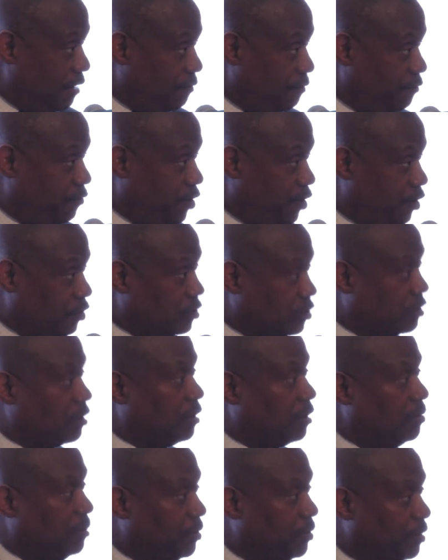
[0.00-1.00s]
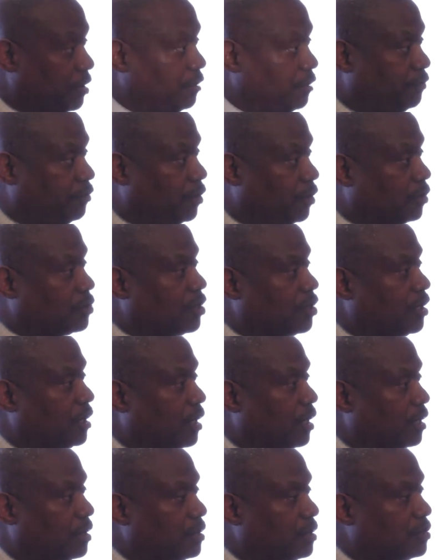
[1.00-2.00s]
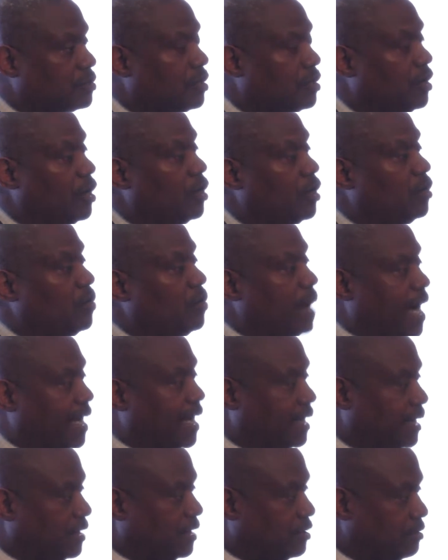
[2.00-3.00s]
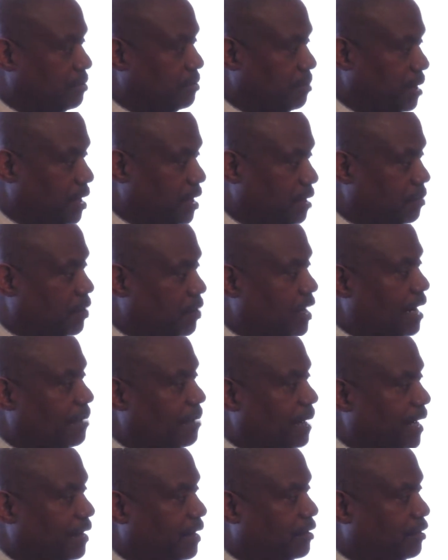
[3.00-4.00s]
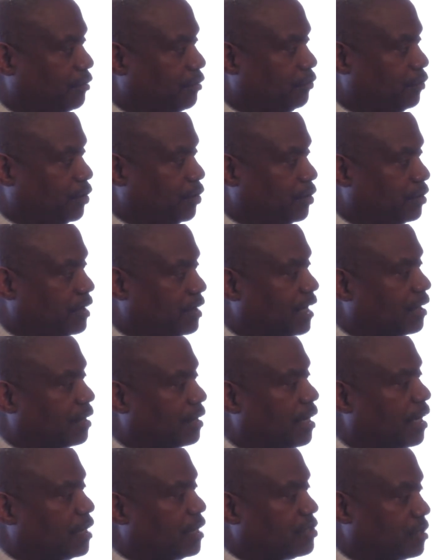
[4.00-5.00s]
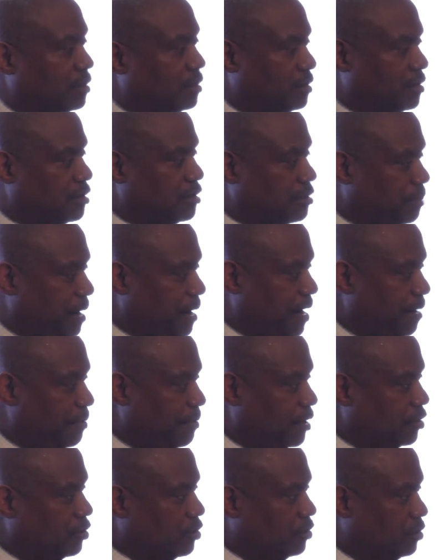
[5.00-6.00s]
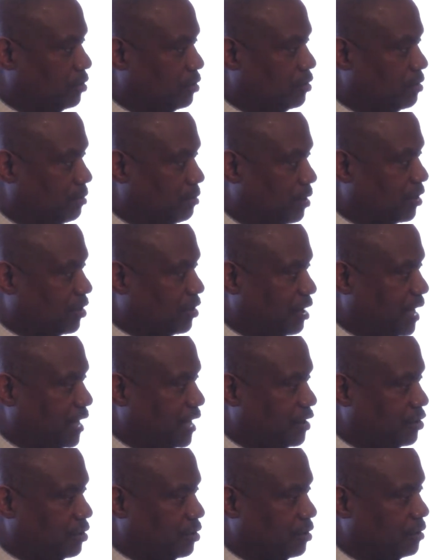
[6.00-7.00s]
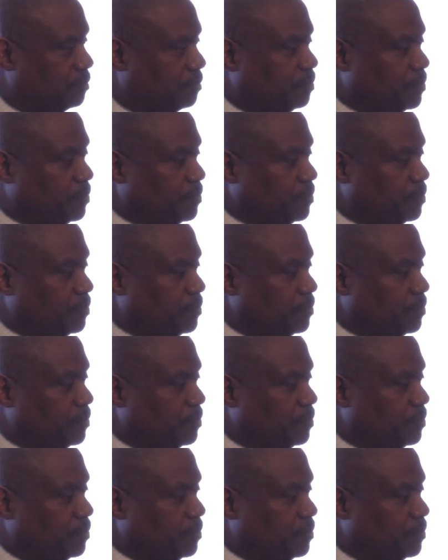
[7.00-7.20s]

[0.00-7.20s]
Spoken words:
folks, the community folks, and others who I get to meet when I'm out in the field that constantly inspire me to do the work that I do.